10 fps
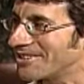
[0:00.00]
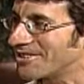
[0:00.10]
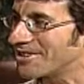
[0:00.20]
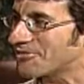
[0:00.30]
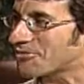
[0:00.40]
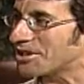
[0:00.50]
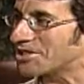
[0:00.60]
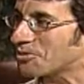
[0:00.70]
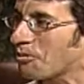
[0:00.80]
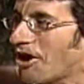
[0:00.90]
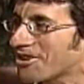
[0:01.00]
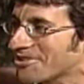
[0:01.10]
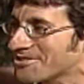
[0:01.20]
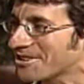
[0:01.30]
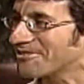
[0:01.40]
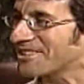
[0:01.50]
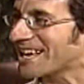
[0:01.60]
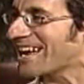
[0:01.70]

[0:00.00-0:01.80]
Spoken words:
the frigid waters of the